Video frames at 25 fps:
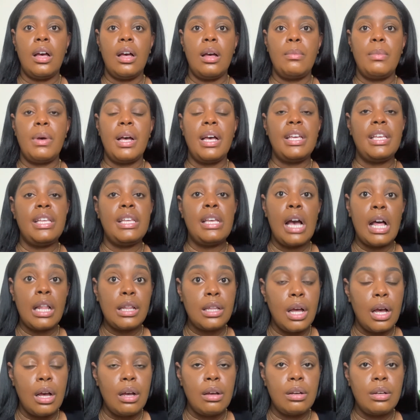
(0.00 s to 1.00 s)
a
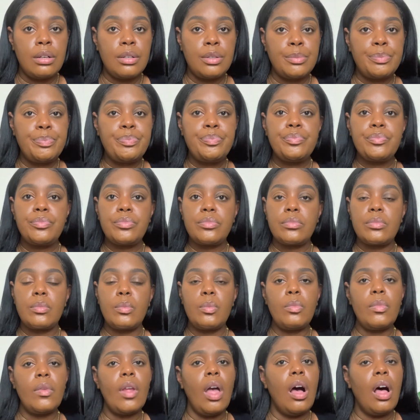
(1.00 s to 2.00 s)
yellow,
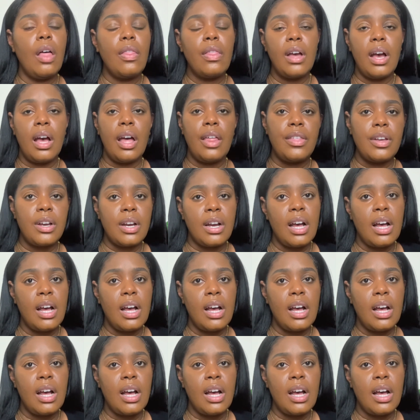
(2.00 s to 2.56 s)
all the other